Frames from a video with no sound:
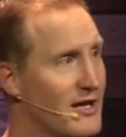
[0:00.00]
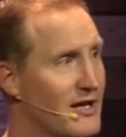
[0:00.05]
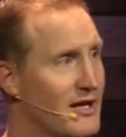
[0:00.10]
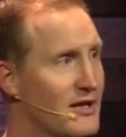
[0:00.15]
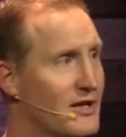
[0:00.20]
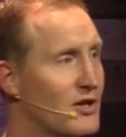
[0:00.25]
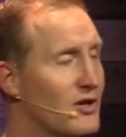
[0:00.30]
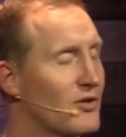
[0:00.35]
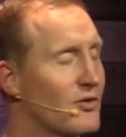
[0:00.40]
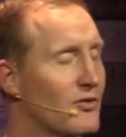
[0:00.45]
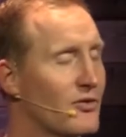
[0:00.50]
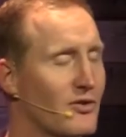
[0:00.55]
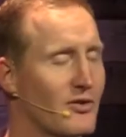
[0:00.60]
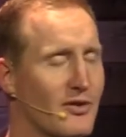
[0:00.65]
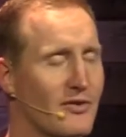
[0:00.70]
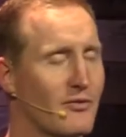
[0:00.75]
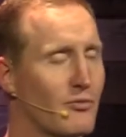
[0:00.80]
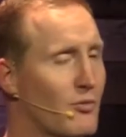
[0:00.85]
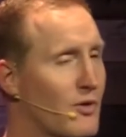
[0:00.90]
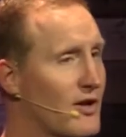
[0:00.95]
You know,
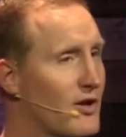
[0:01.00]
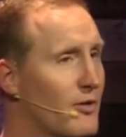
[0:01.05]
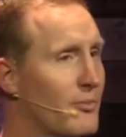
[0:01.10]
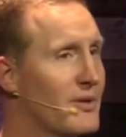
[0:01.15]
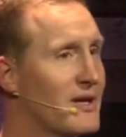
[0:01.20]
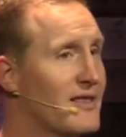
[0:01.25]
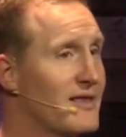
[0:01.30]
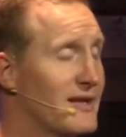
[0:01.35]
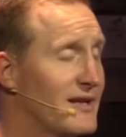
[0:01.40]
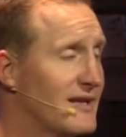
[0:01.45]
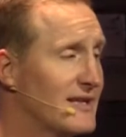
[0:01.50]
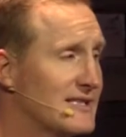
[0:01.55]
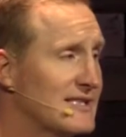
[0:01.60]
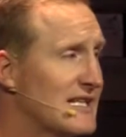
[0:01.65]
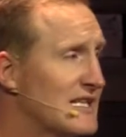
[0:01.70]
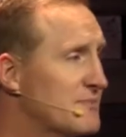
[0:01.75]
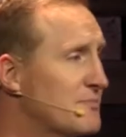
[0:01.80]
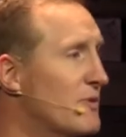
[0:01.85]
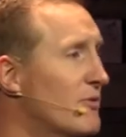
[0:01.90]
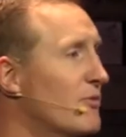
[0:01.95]
whether it be the
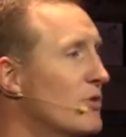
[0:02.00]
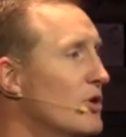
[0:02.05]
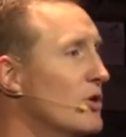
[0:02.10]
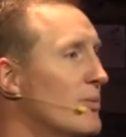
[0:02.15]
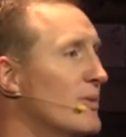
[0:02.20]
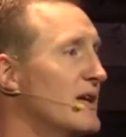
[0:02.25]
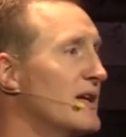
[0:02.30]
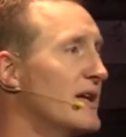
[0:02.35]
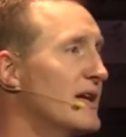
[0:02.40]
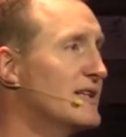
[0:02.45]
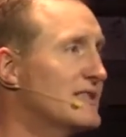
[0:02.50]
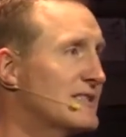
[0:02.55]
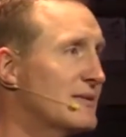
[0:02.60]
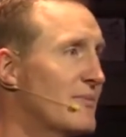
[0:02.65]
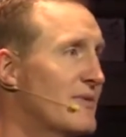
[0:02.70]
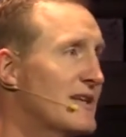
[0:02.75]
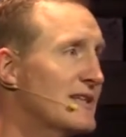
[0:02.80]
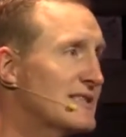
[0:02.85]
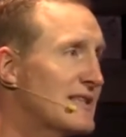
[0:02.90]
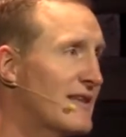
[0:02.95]
assessment room and some
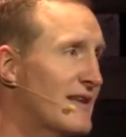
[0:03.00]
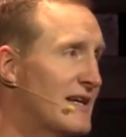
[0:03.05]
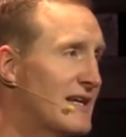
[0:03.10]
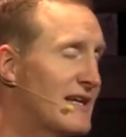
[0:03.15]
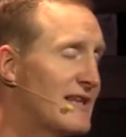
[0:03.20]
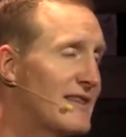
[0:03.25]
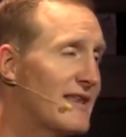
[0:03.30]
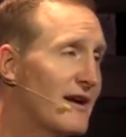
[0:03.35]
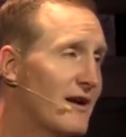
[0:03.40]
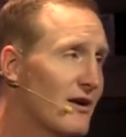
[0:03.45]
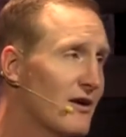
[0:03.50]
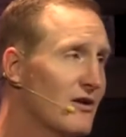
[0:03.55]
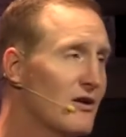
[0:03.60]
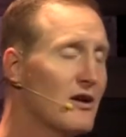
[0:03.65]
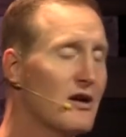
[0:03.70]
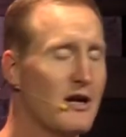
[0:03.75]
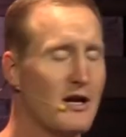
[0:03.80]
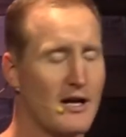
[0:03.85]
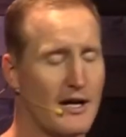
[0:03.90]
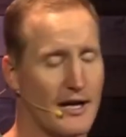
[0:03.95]
things that they need there,
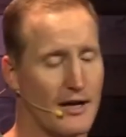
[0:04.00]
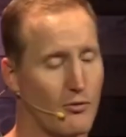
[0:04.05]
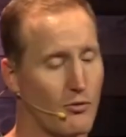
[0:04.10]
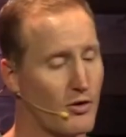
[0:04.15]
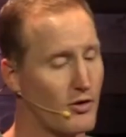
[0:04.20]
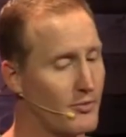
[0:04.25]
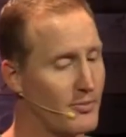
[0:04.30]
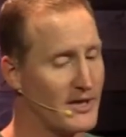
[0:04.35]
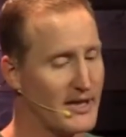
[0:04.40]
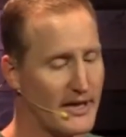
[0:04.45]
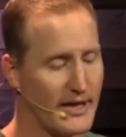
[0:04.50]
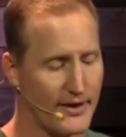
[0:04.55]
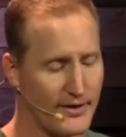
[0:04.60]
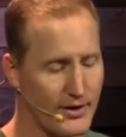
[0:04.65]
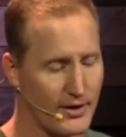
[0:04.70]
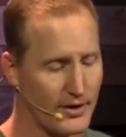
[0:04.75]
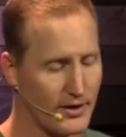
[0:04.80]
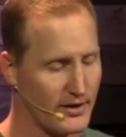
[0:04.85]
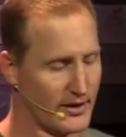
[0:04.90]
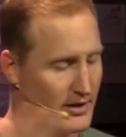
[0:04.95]
whether it be
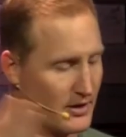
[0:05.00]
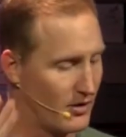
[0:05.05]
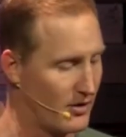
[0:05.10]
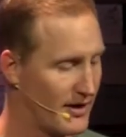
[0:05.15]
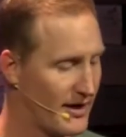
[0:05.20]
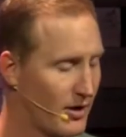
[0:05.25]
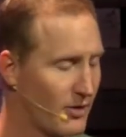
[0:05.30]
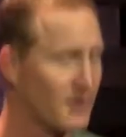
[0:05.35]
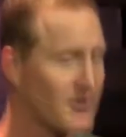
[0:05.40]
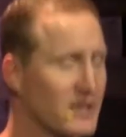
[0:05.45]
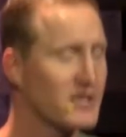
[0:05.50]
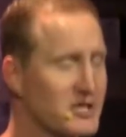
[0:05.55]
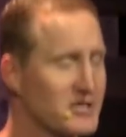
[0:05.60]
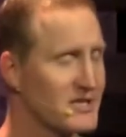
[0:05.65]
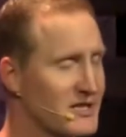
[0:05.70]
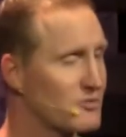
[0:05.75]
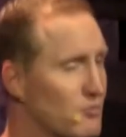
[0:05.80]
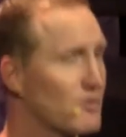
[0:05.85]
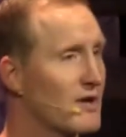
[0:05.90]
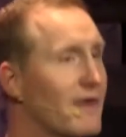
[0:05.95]
other, air
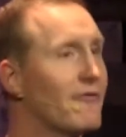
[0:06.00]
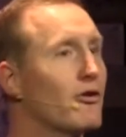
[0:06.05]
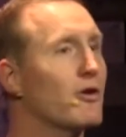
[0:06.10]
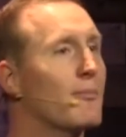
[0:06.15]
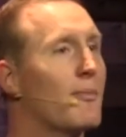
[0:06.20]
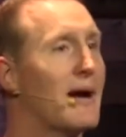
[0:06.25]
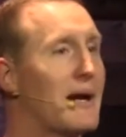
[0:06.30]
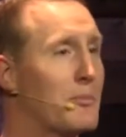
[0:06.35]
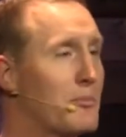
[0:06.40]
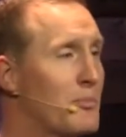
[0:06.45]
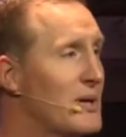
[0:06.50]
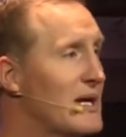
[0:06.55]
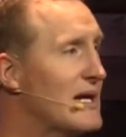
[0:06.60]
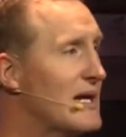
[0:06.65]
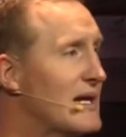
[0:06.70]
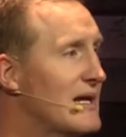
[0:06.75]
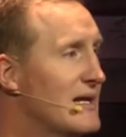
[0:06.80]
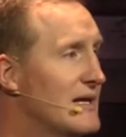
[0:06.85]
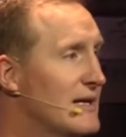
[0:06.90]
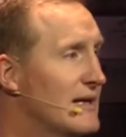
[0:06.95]
conditionings, whatever it might
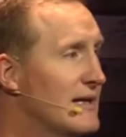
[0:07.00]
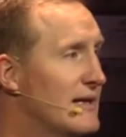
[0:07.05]
be,